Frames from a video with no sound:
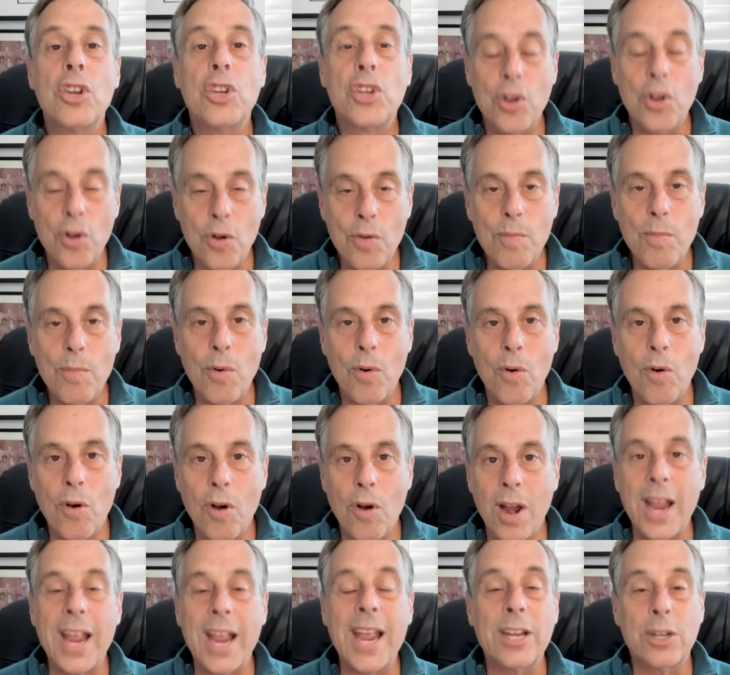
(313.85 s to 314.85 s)
Two
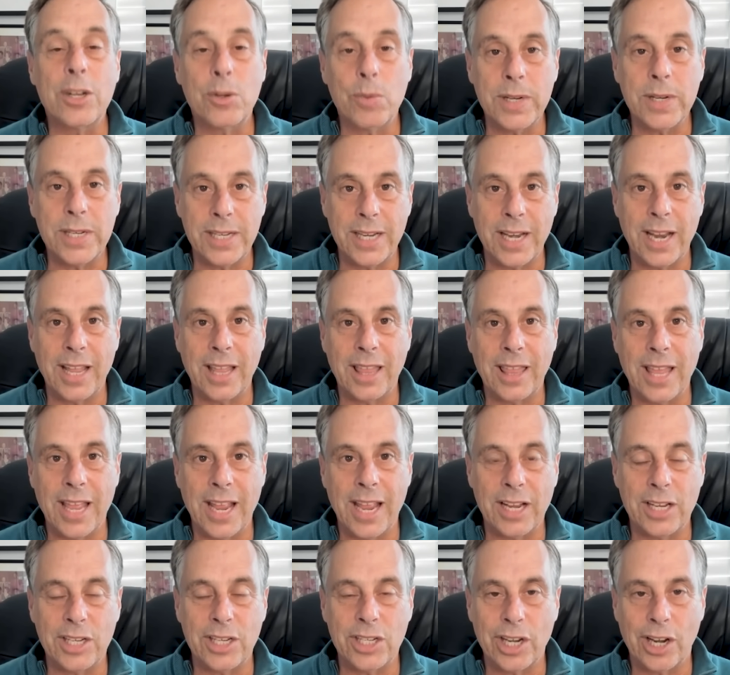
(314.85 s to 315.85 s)
more interesting
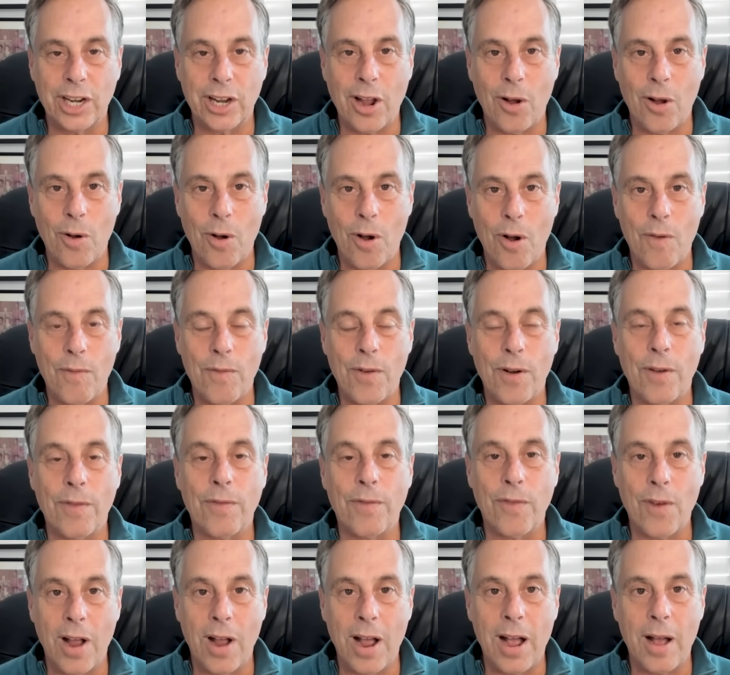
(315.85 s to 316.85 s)
things to go over
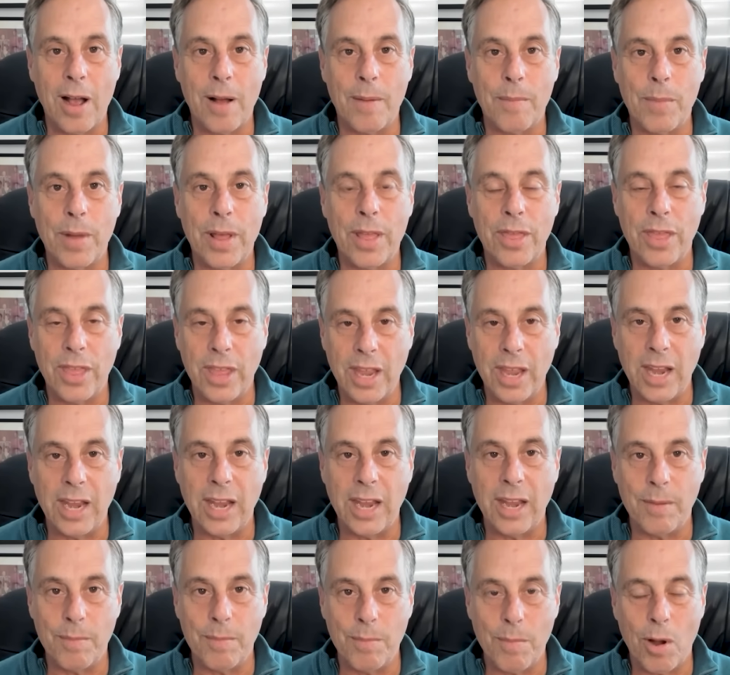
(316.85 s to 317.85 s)
from
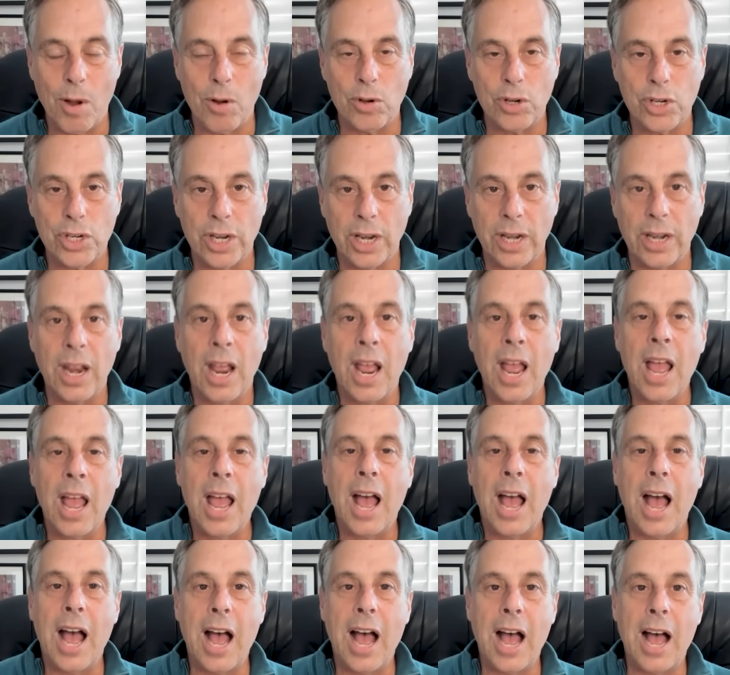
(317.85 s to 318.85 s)
the motion.
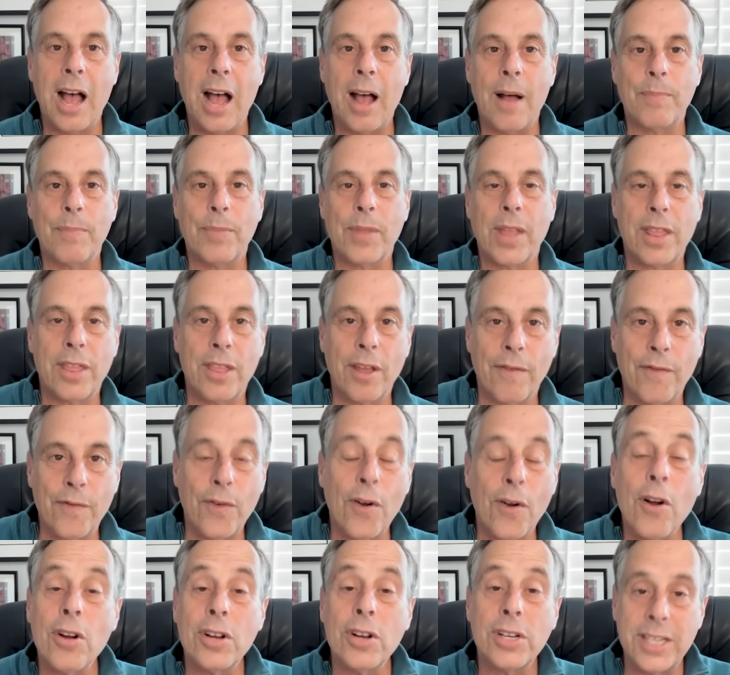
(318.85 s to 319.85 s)
Um, the
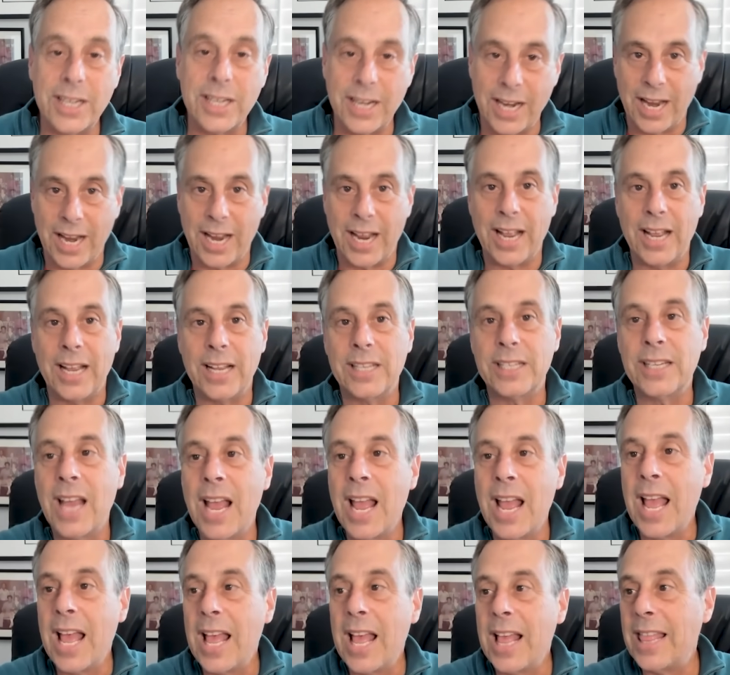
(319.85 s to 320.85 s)
first is
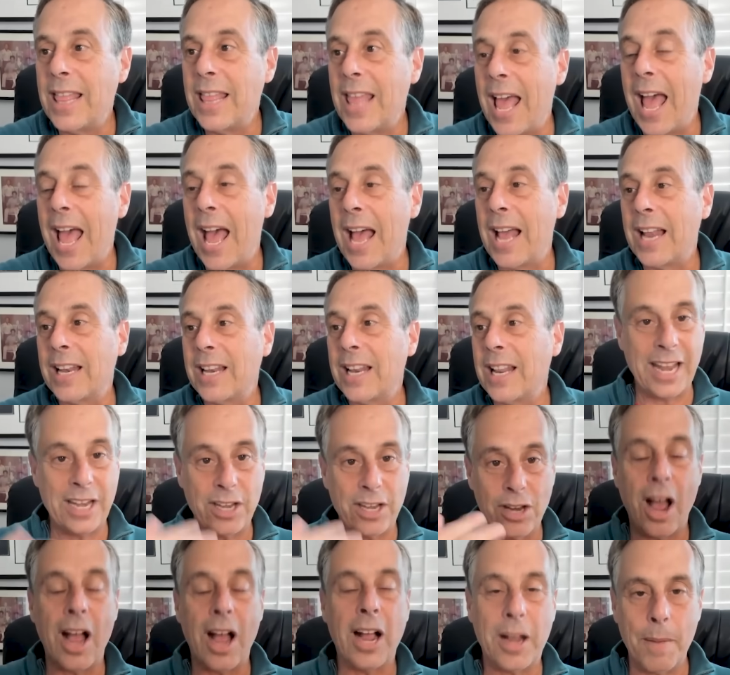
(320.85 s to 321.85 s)
that they
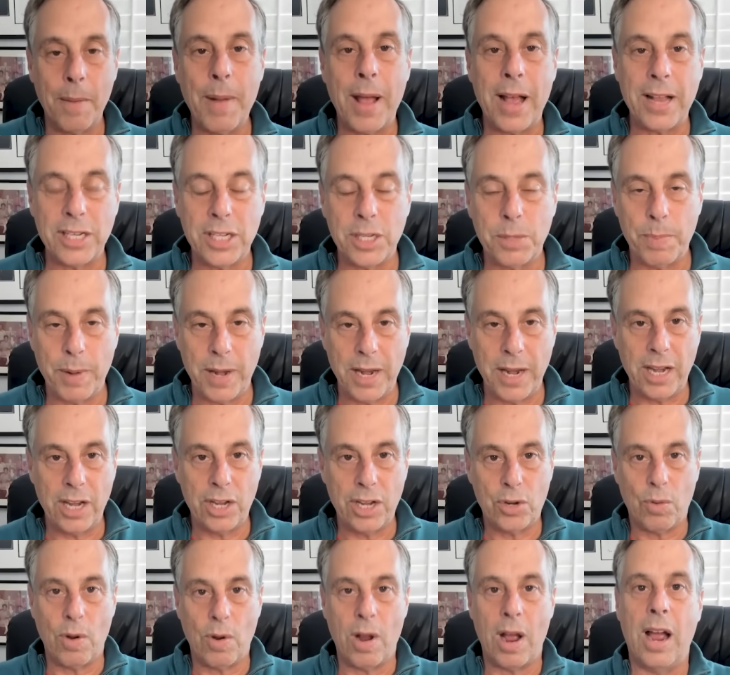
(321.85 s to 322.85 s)
talk about
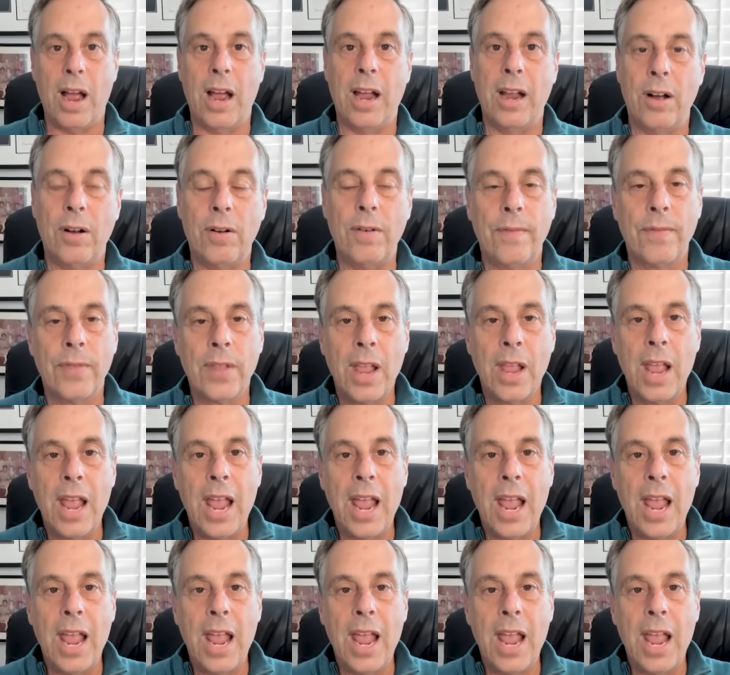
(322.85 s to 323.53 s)
speedy trial.